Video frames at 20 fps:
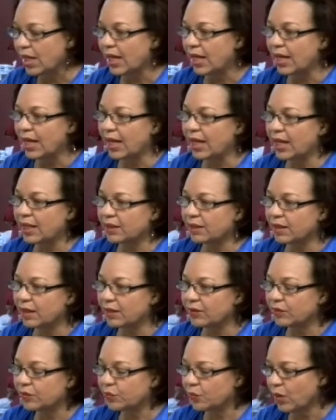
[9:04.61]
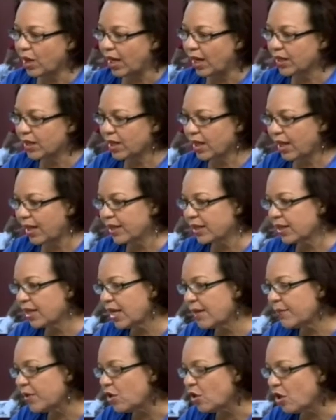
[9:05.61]
and I
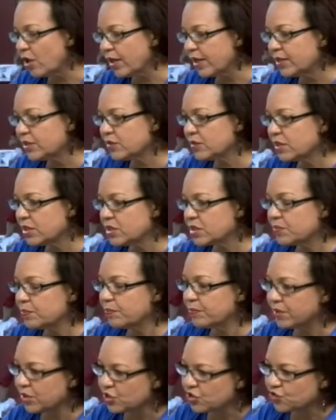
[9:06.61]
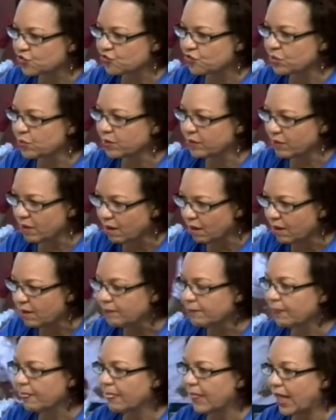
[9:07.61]
came along into this ministry with her,
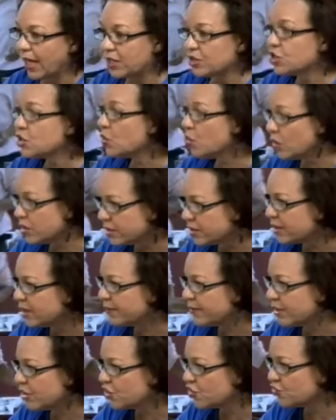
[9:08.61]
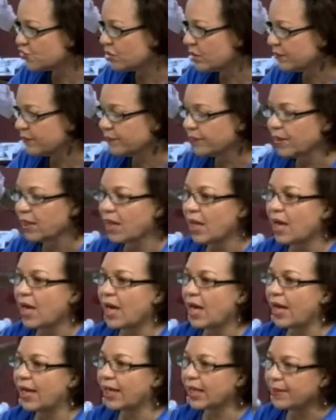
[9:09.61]
and she calls it a ministry.
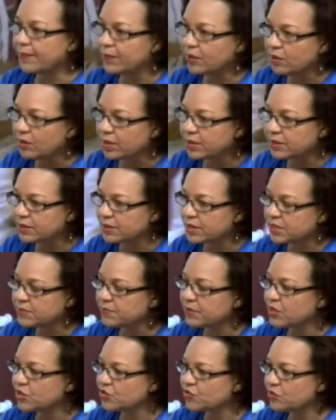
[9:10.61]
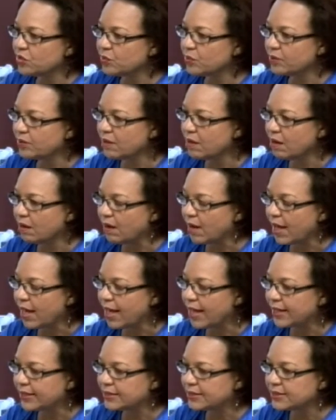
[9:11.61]
I came along into this ministry with her,
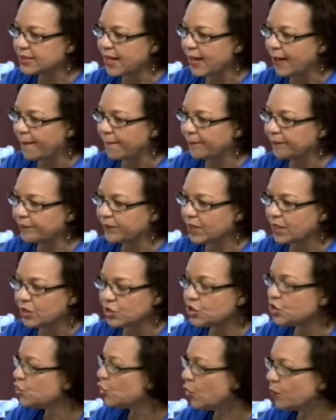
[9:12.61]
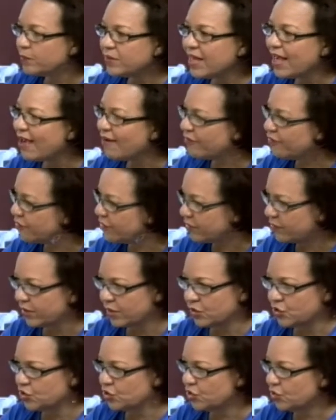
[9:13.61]
and she taught me
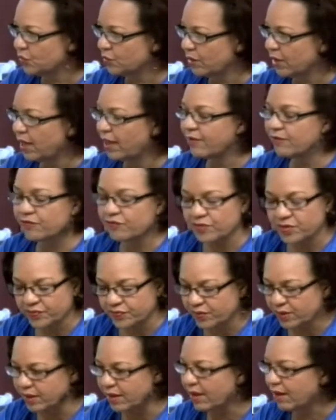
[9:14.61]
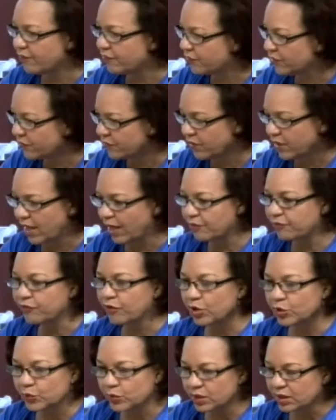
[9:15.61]
everything she knew, everything. I
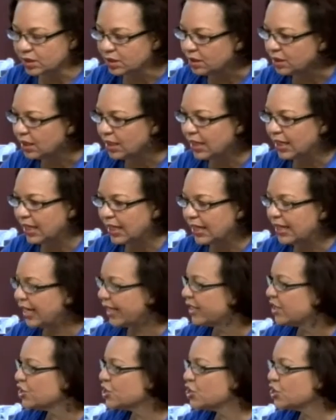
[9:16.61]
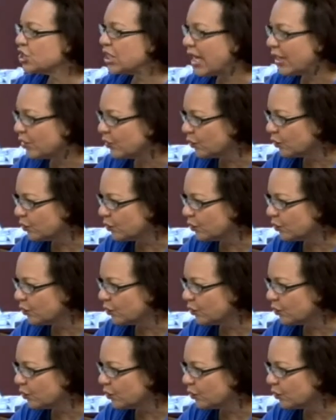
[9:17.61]
followed her like a shadow